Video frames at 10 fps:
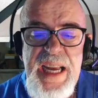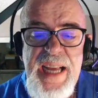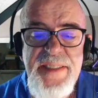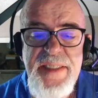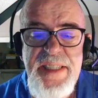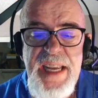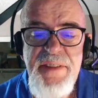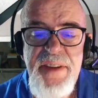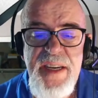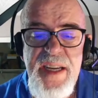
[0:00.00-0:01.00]
as in
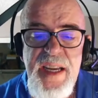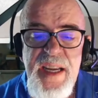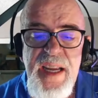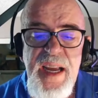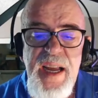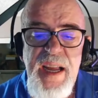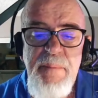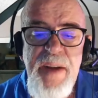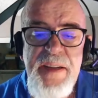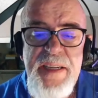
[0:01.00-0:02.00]
David,
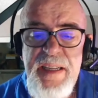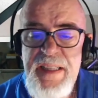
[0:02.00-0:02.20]
My